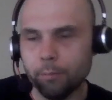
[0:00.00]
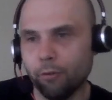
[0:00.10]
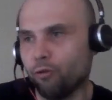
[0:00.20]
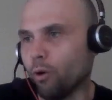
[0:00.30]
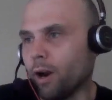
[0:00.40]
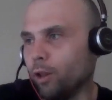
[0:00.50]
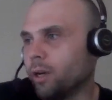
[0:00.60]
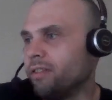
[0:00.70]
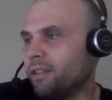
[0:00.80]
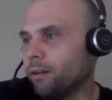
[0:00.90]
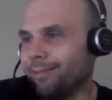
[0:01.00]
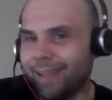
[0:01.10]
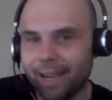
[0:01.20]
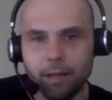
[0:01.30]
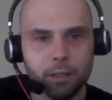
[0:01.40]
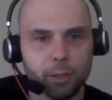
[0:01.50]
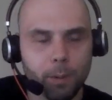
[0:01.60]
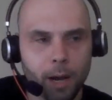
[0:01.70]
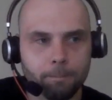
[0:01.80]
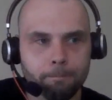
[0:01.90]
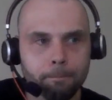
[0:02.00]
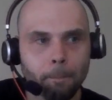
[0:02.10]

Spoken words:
before I look at their landing spot,